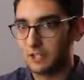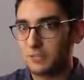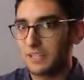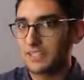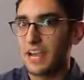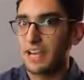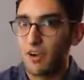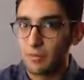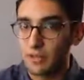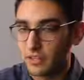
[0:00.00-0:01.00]
just because
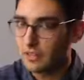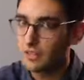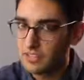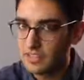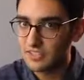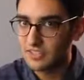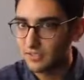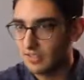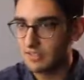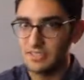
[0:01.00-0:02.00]
Armon could have seen that
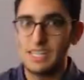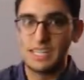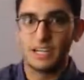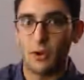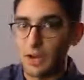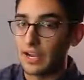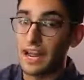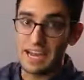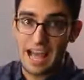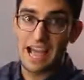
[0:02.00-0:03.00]
secret, did he go on
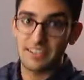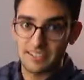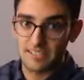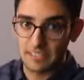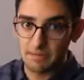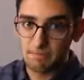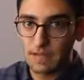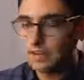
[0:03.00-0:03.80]
and access it?